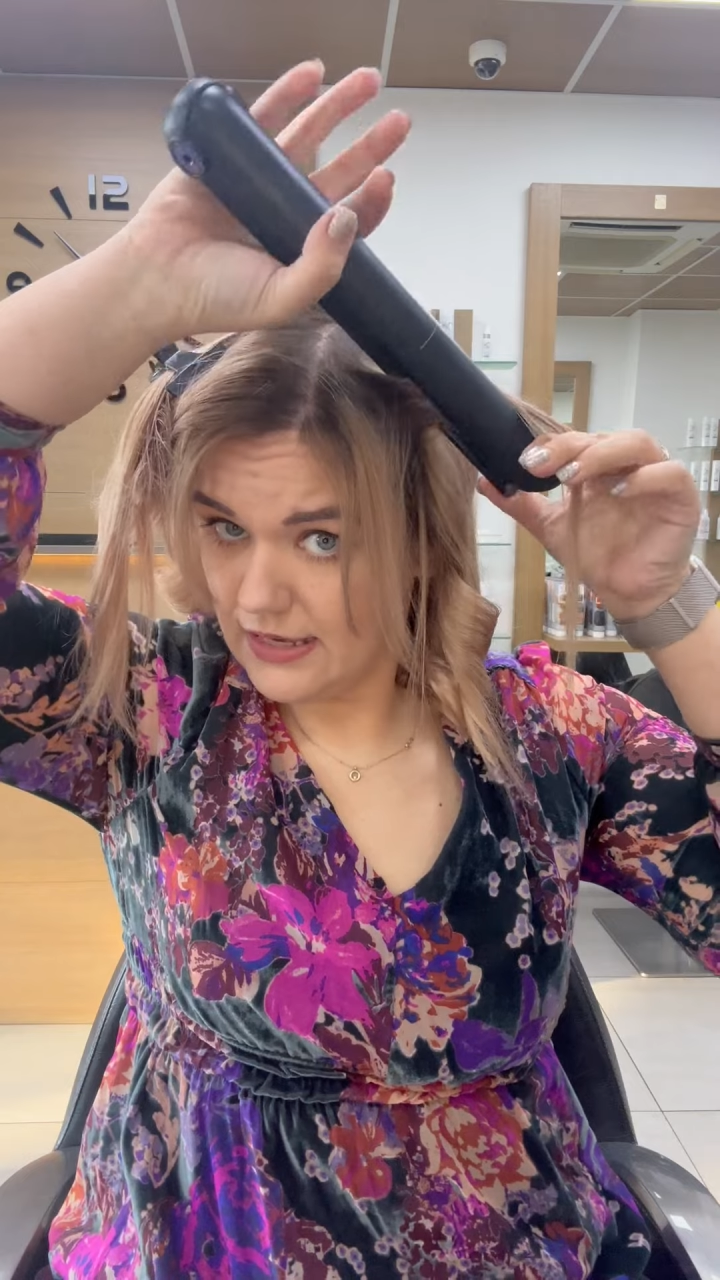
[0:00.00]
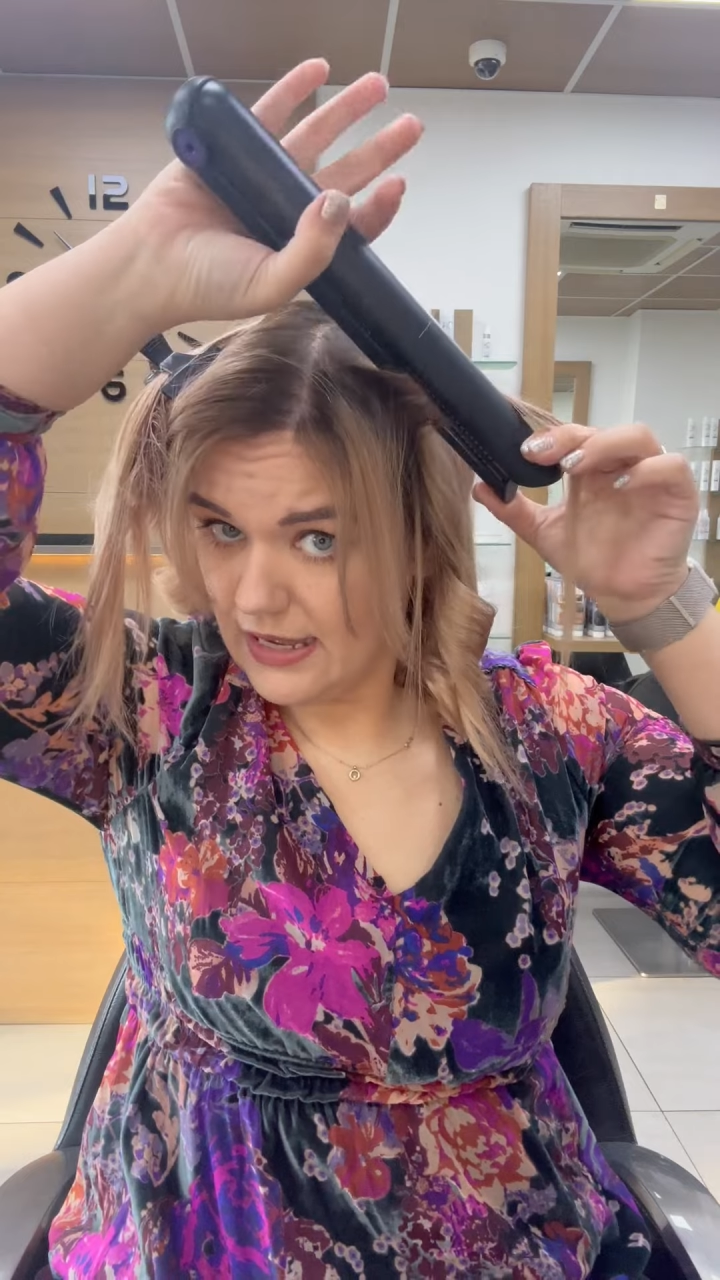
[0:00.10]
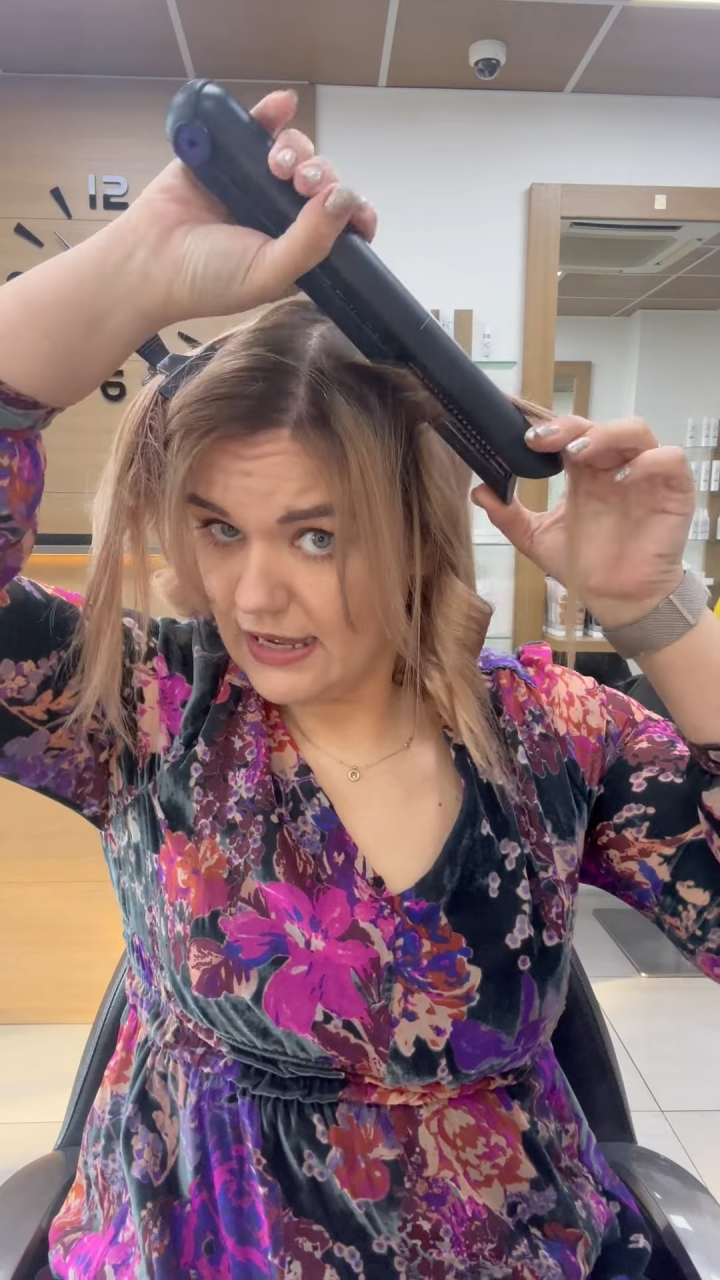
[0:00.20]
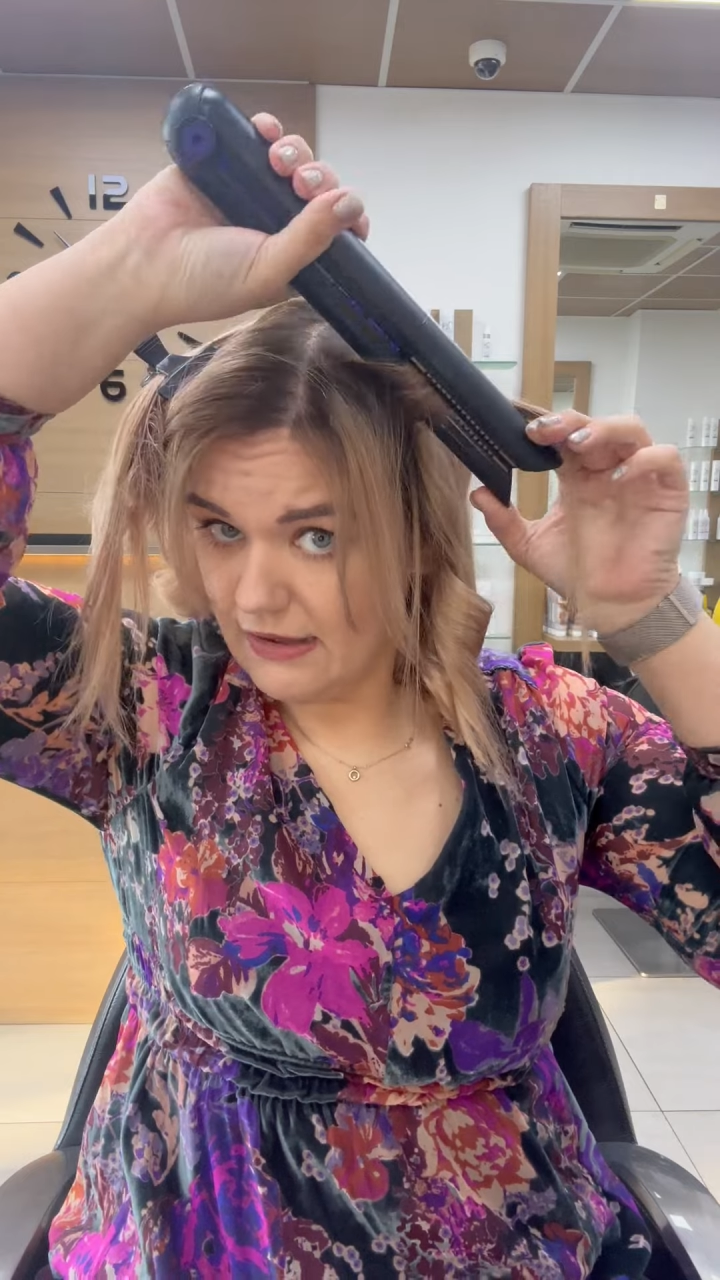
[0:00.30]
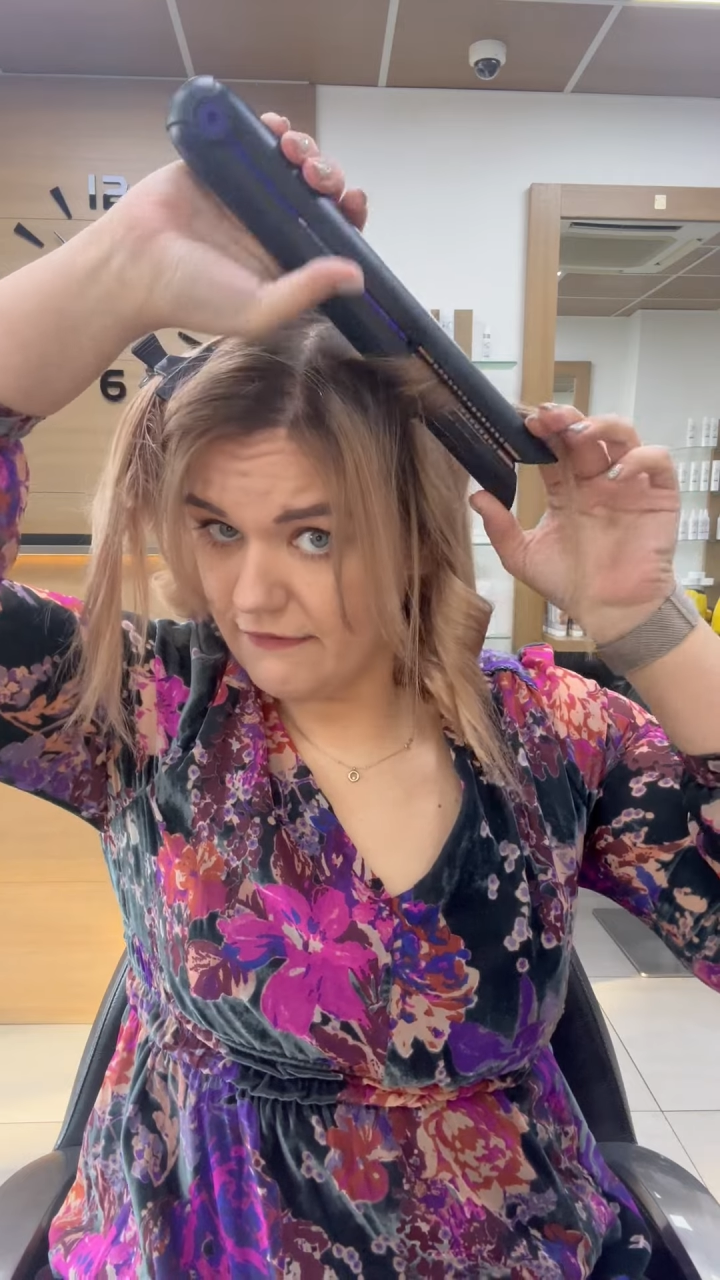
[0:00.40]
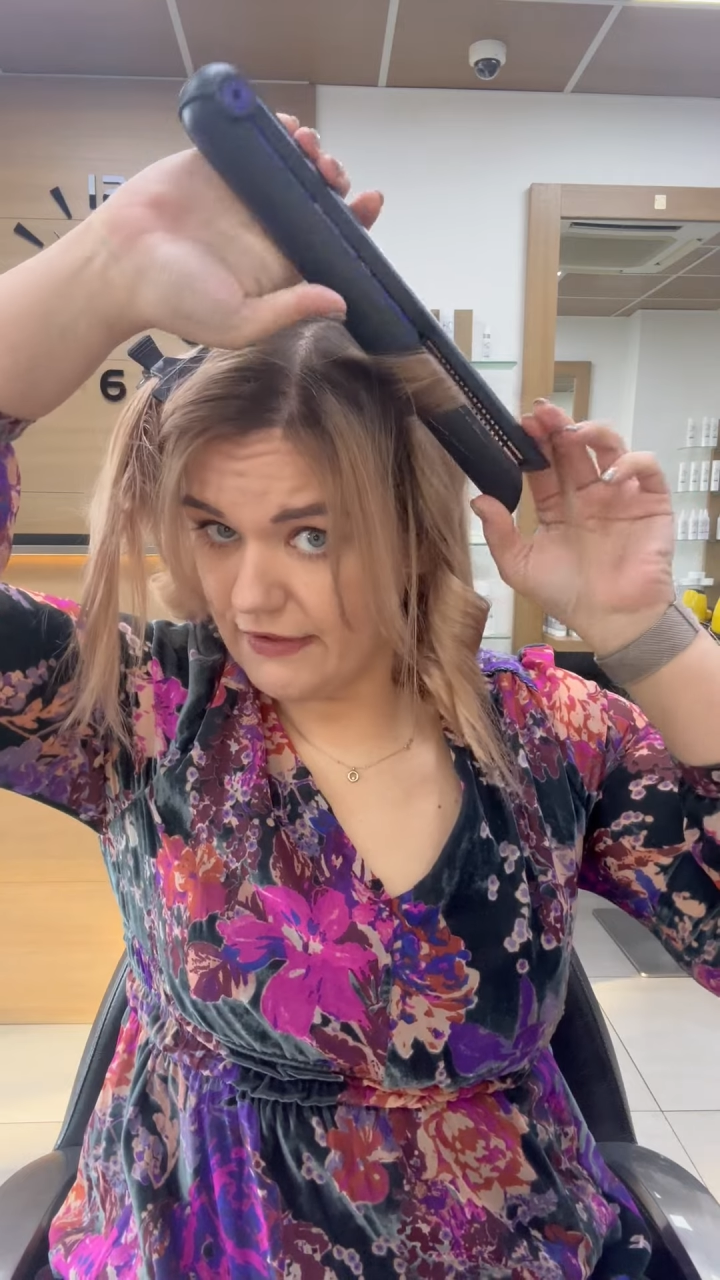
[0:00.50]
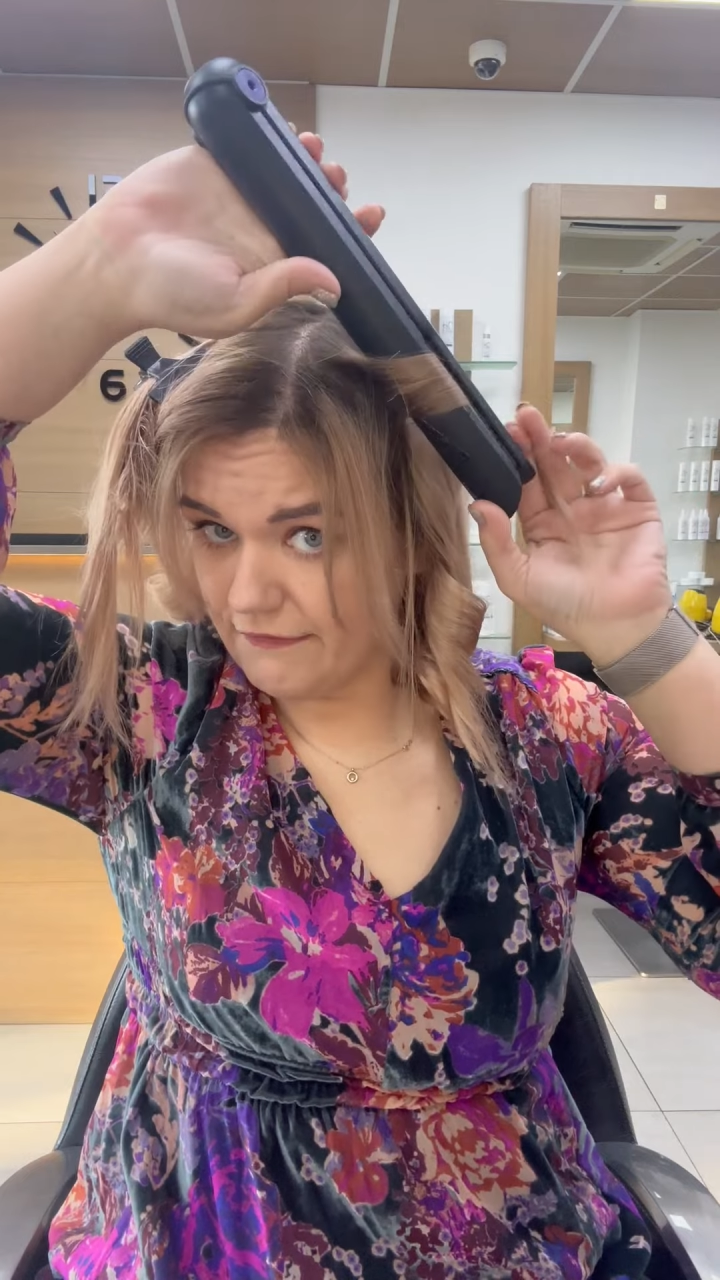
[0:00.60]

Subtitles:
away